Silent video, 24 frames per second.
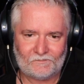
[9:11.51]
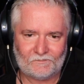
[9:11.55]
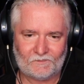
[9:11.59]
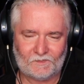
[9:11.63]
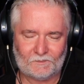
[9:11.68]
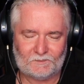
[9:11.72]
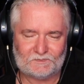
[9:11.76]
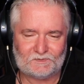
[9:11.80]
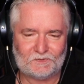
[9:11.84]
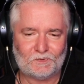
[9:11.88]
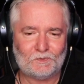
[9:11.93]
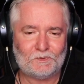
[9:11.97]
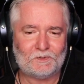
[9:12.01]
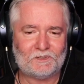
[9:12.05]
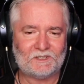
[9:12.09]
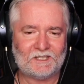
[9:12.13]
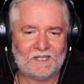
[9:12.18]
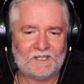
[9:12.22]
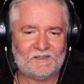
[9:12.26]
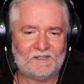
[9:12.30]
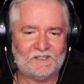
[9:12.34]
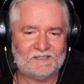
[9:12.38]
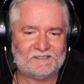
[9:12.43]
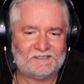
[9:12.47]
I'm so
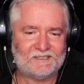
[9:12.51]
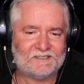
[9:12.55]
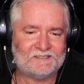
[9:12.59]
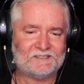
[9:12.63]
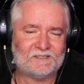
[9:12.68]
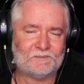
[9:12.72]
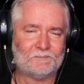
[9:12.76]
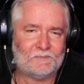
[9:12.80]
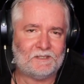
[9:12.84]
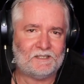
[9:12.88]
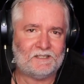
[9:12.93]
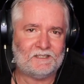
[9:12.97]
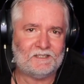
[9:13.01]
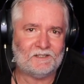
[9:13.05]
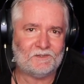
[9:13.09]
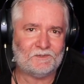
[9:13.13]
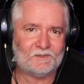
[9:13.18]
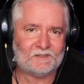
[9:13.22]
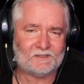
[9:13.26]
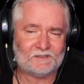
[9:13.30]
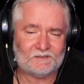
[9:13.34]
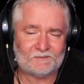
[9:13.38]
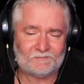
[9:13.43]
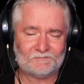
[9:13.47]
glad this isn't
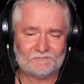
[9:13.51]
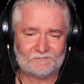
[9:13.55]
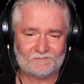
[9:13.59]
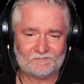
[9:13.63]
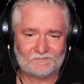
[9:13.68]
mediocre.